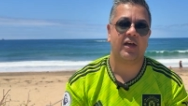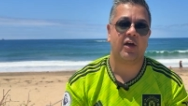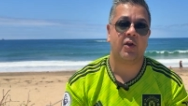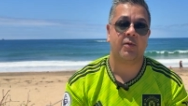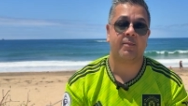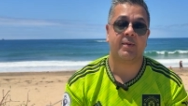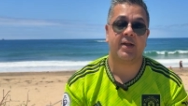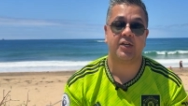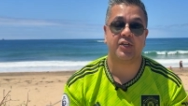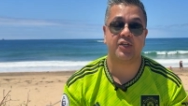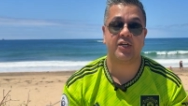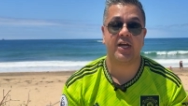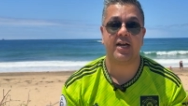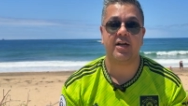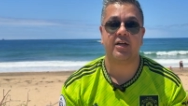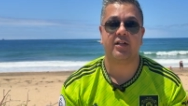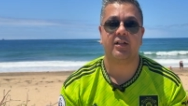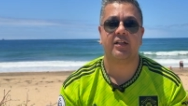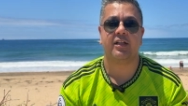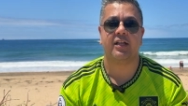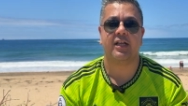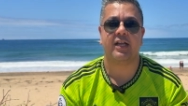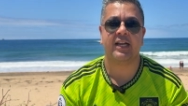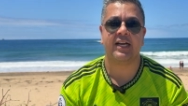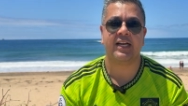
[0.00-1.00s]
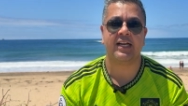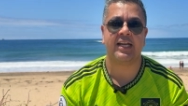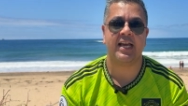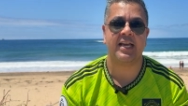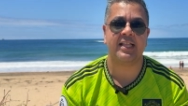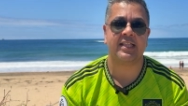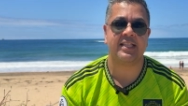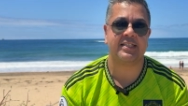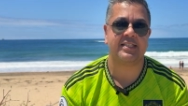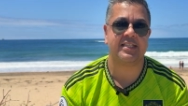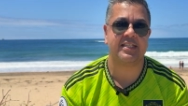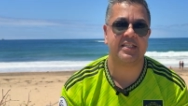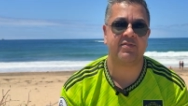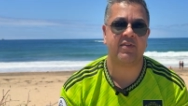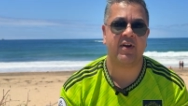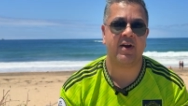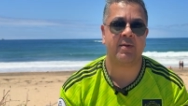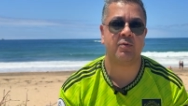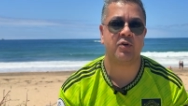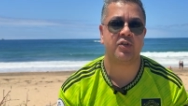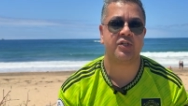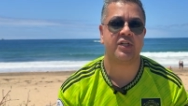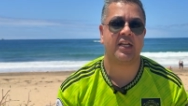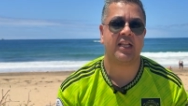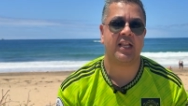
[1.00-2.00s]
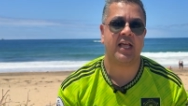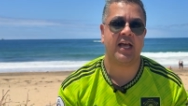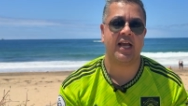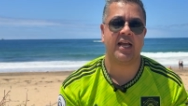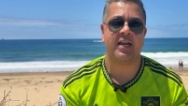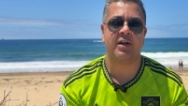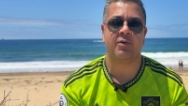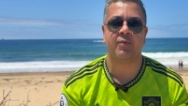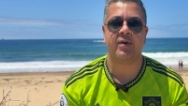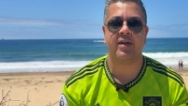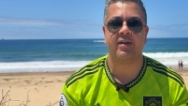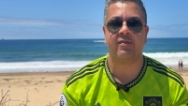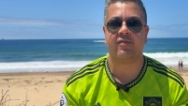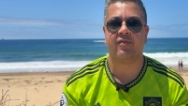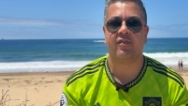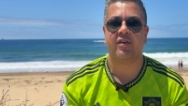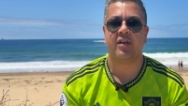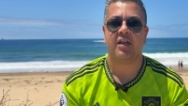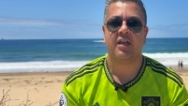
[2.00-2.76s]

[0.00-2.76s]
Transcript: on my channel, and again this is very much in line with